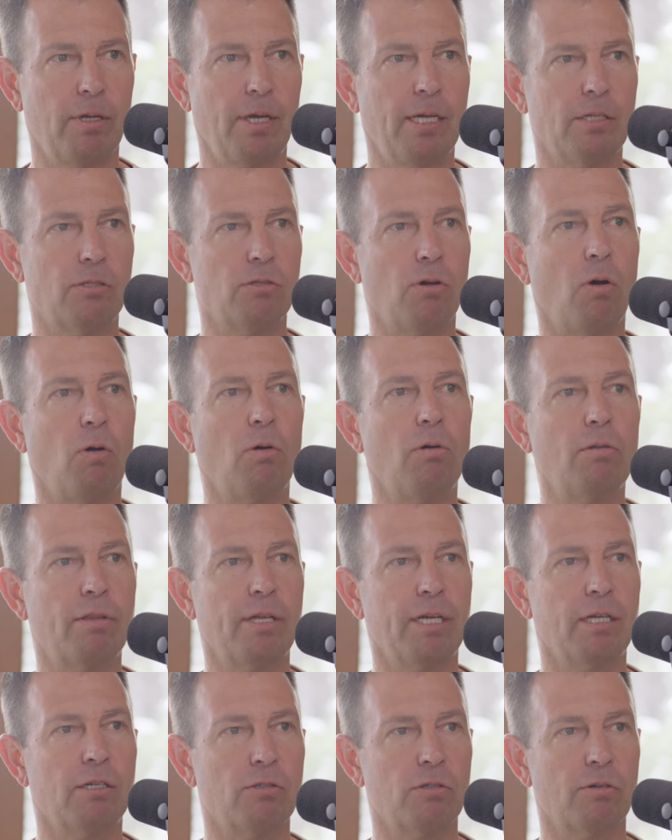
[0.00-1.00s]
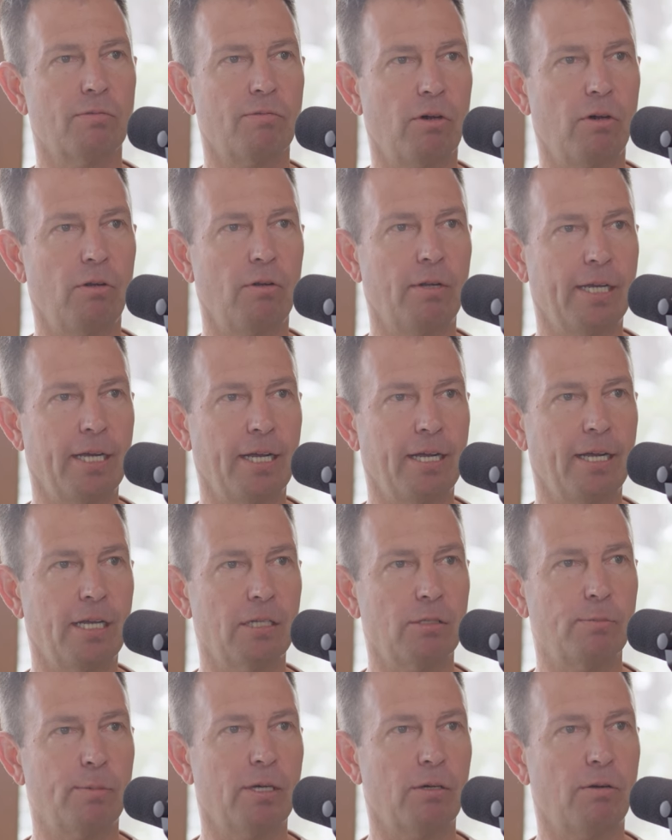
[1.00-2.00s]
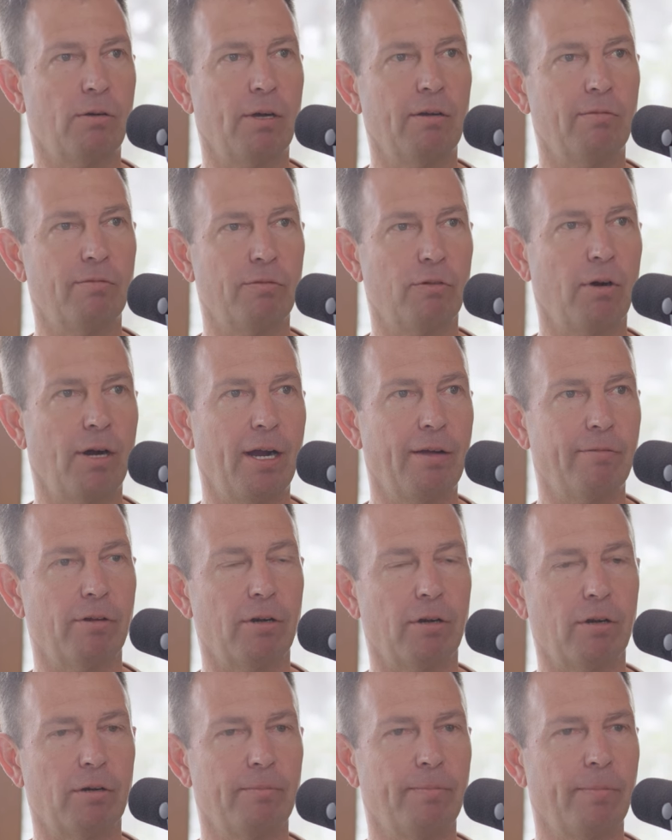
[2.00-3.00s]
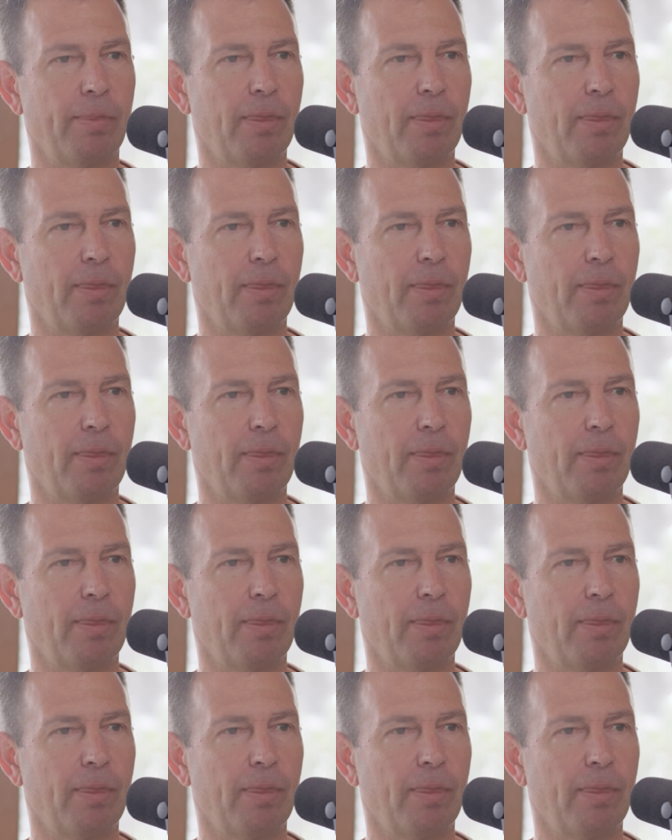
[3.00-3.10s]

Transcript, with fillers: It's all things are falling against Bitcoin forever.